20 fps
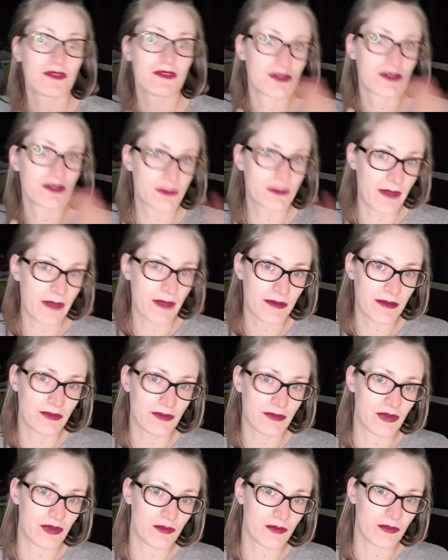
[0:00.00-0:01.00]
the peppermint
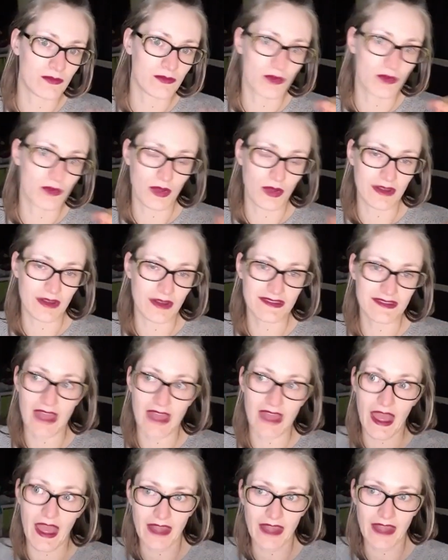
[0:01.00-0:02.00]
oil is there,
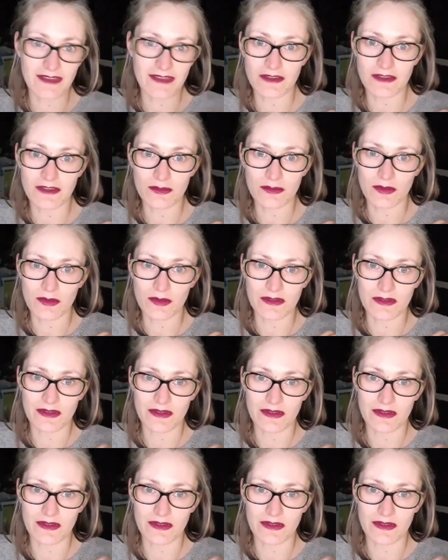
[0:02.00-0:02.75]
and it does wonders.